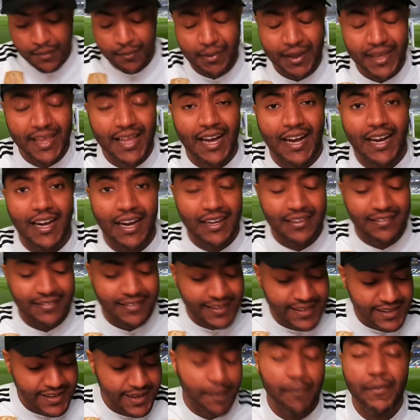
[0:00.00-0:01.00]
But yeah,
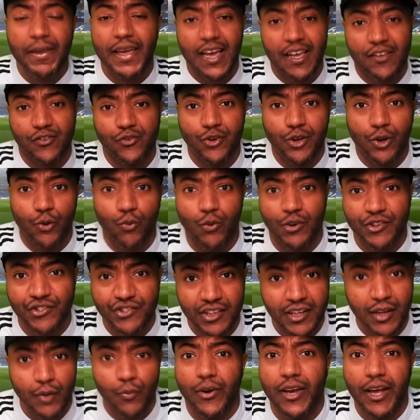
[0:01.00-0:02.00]
guys, let me ask you the
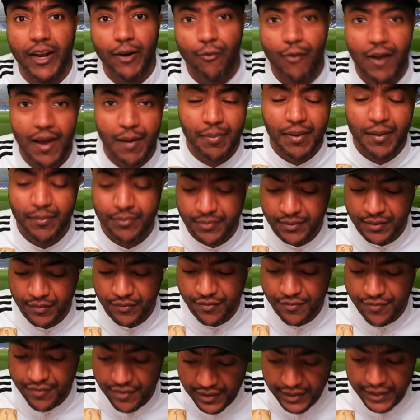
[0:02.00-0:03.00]
question and we're going to wrap up the
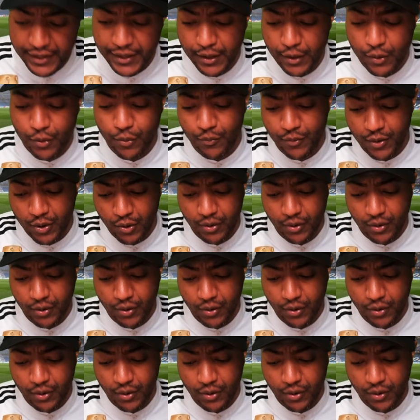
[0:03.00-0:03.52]
video.